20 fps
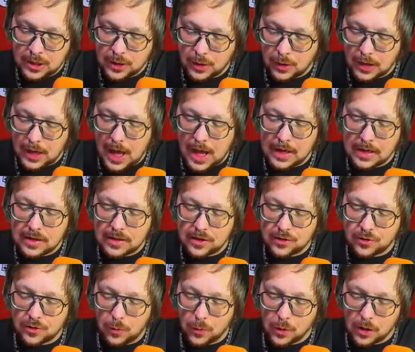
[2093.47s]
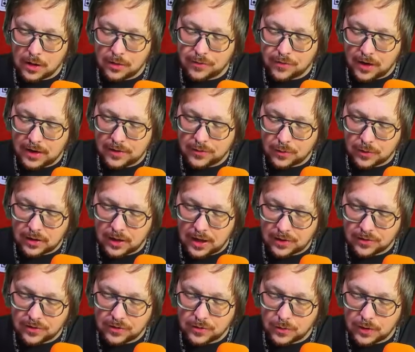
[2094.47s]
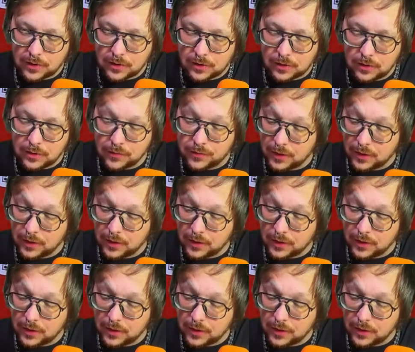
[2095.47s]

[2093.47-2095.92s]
You could add an additional word, phrase, or connection to another clue.